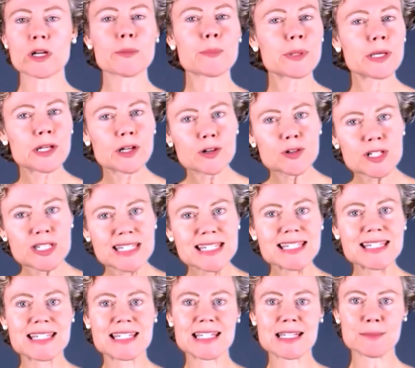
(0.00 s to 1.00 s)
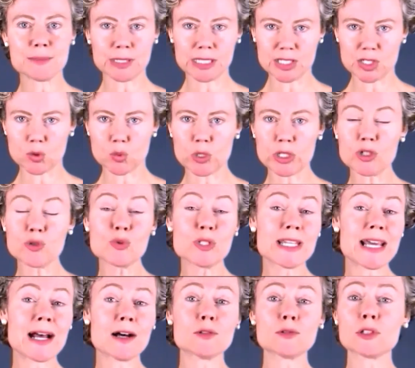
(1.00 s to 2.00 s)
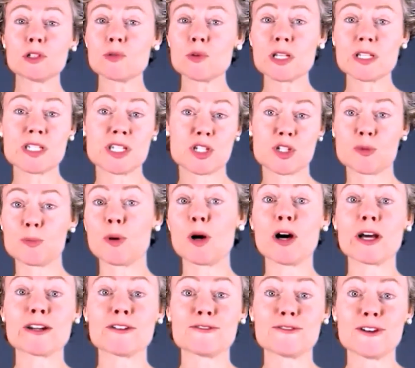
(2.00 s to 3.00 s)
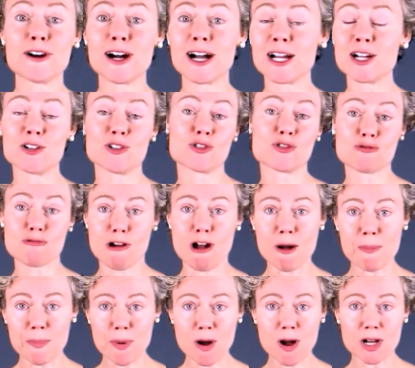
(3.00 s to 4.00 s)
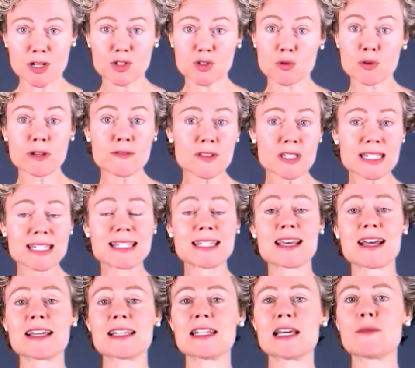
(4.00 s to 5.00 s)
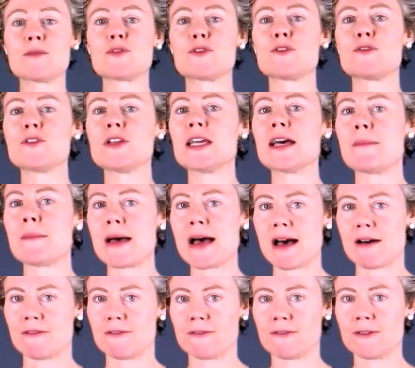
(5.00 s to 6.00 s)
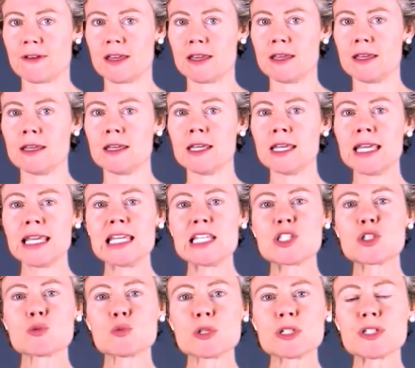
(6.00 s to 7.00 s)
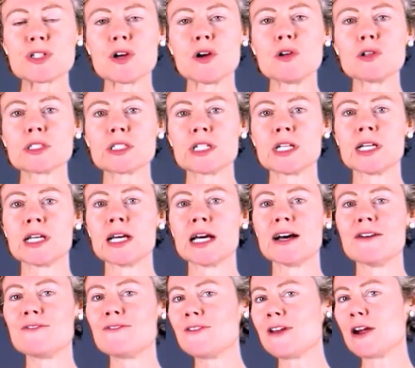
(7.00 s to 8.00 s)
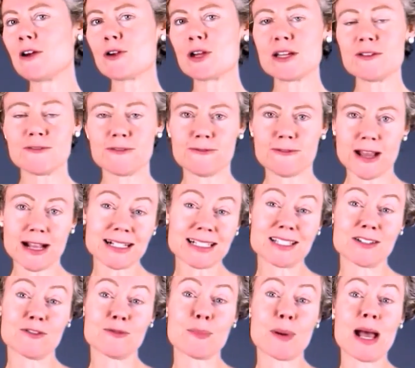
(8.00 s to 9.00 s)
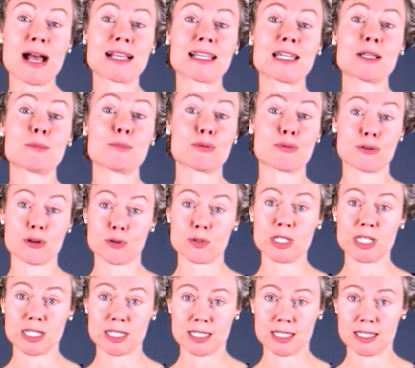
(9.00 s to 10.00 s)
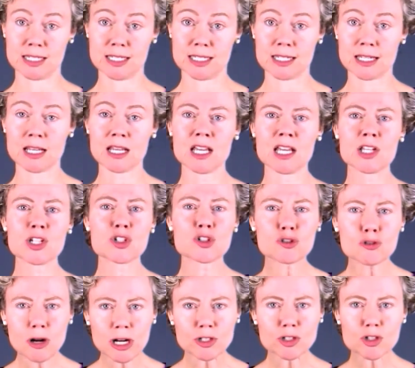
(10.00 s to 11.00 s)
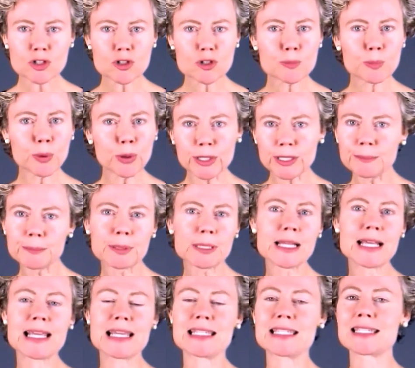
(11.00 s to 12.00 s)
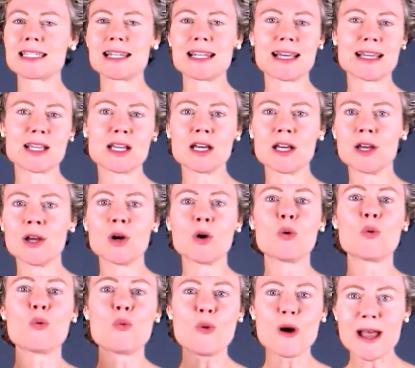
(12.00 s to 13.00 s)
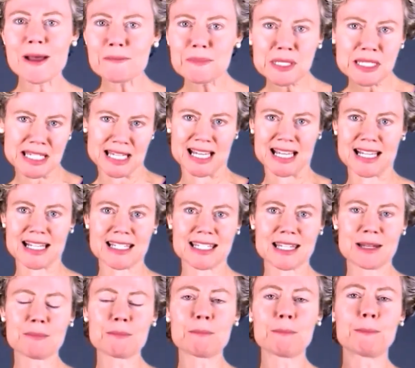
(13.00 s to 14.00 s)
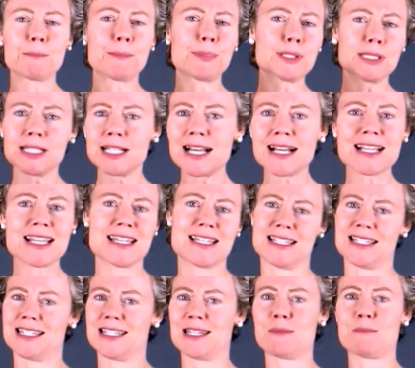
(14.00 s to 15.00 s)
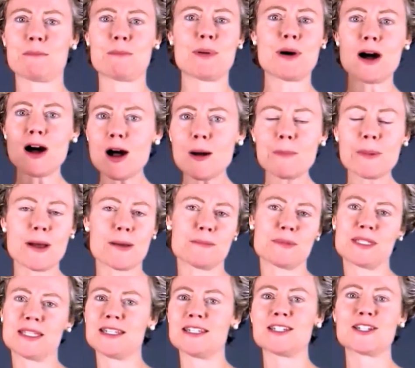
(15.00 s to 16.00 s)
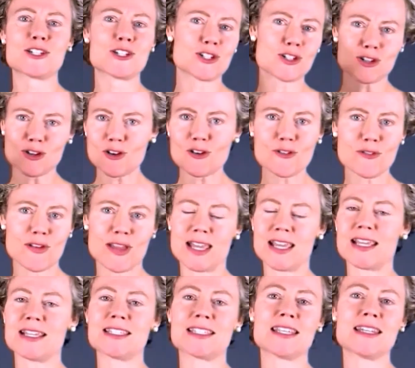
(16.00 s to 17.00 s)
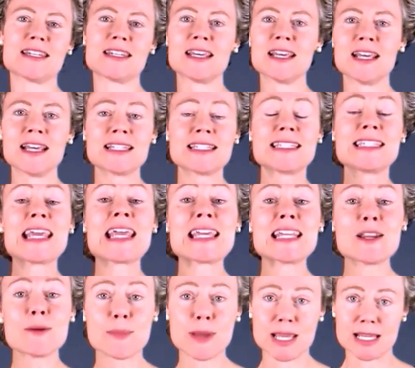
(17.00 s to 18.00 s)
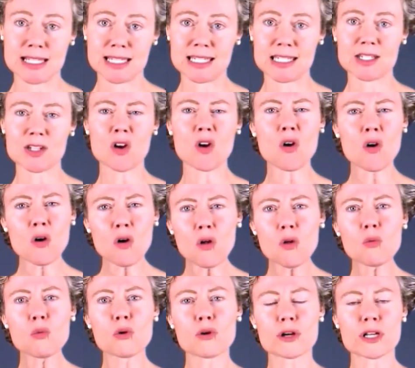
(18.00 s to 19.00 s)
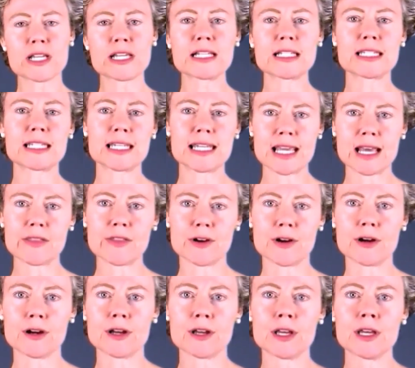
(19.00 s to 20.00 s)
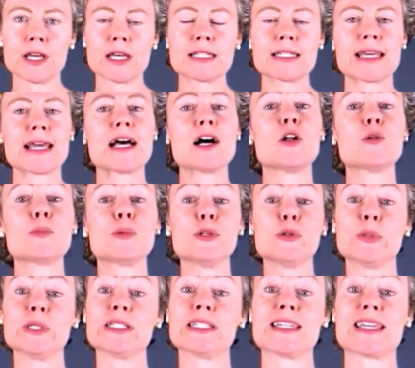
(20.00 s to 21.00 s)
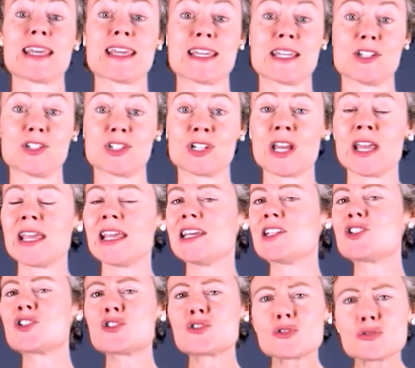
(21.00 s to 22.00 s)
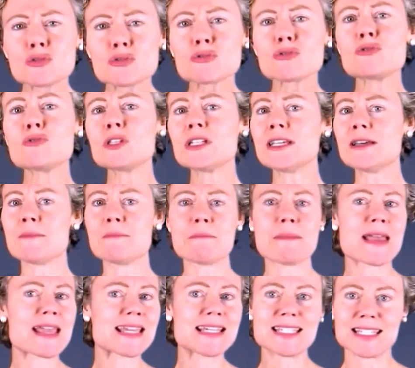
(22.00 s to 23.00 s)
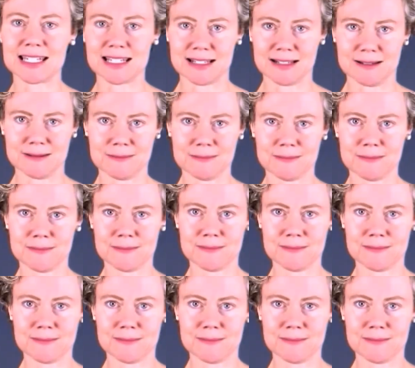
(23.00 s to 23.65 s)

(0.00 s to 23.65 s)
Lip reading: What appeared seamless when you downloaded Spotify or Dropbox or even signed up for VMF is the result of very effective back-end processes. Structures put in place like websites and plugins and pop-ups and surveys and databases all working together to help you engage. It's truly amazing.